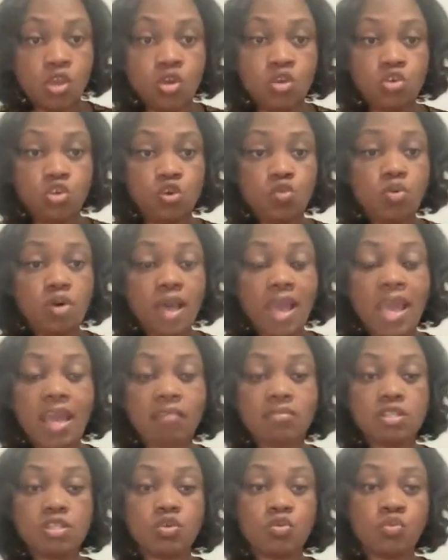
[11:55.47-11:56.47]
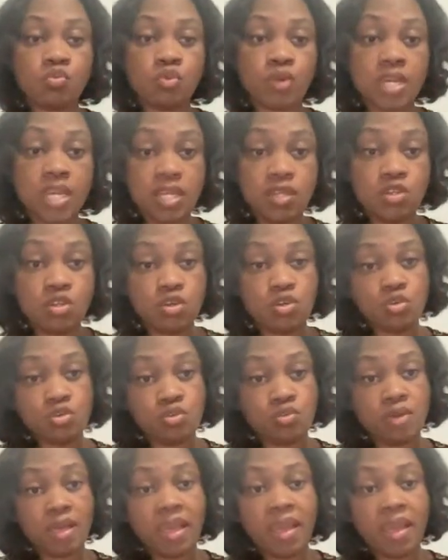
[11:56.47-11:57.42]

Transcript: you will have to redo